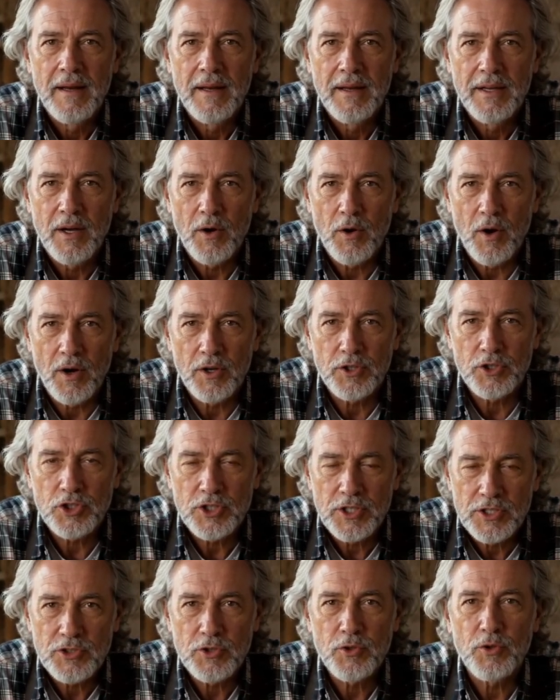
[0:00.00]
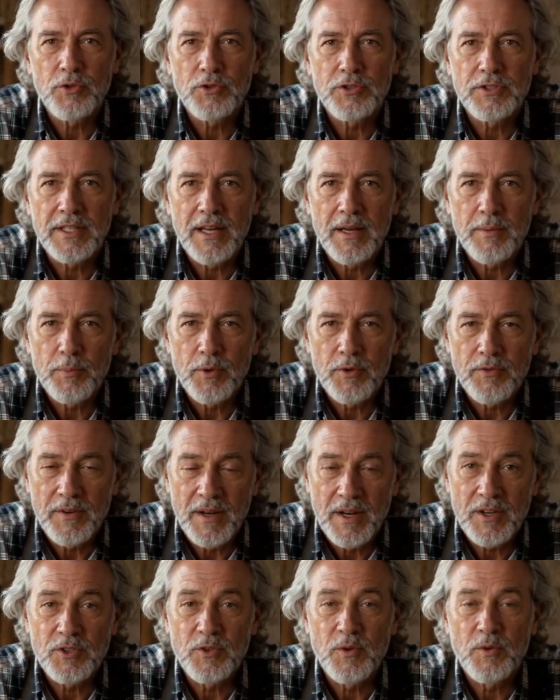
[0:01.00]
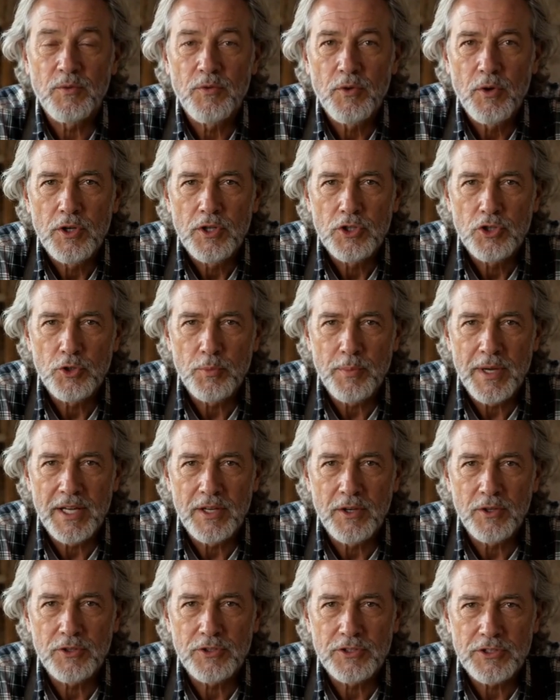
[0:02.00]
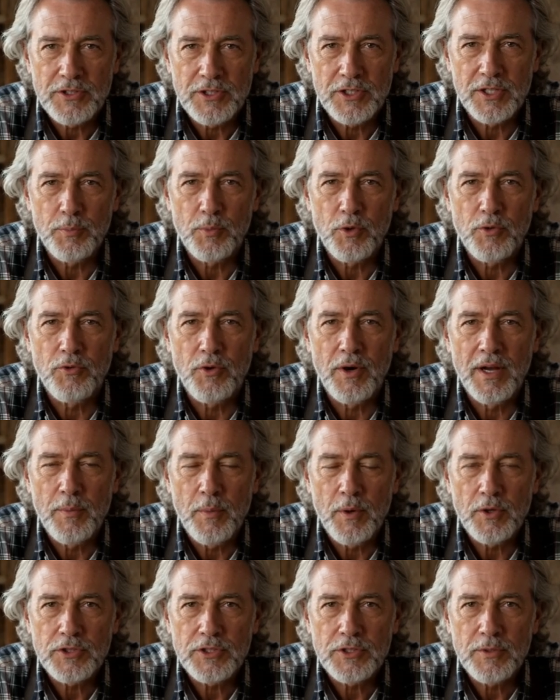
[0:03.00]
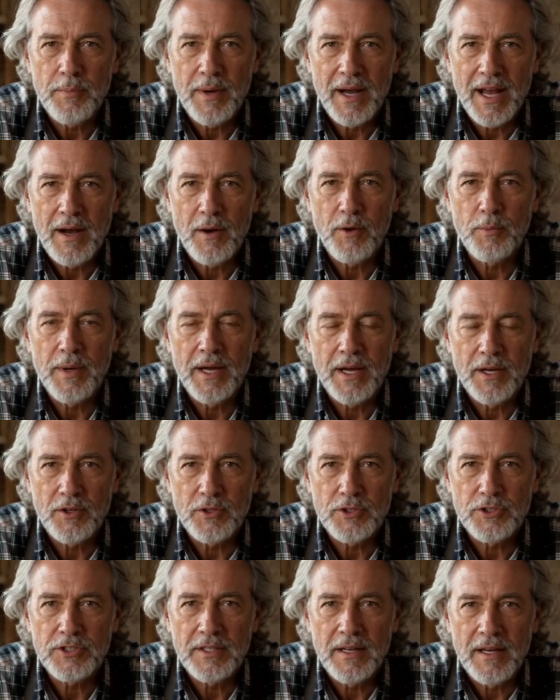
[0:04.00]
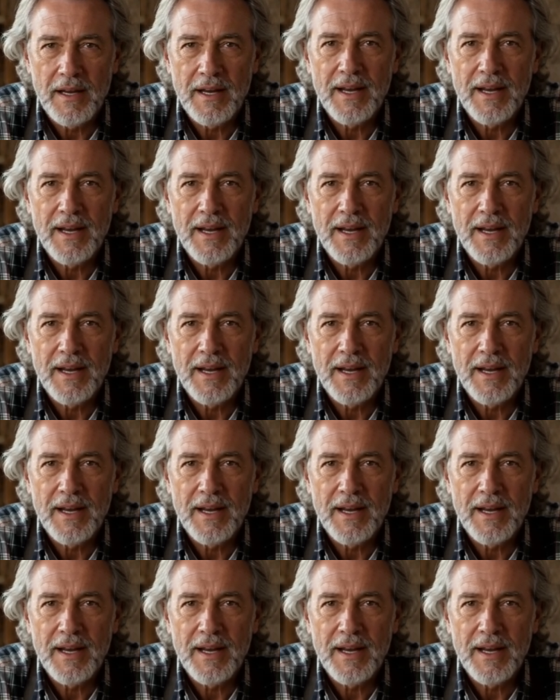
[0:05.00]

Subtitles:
there are chisels that professional furniture makers, timber framers, pattern makers,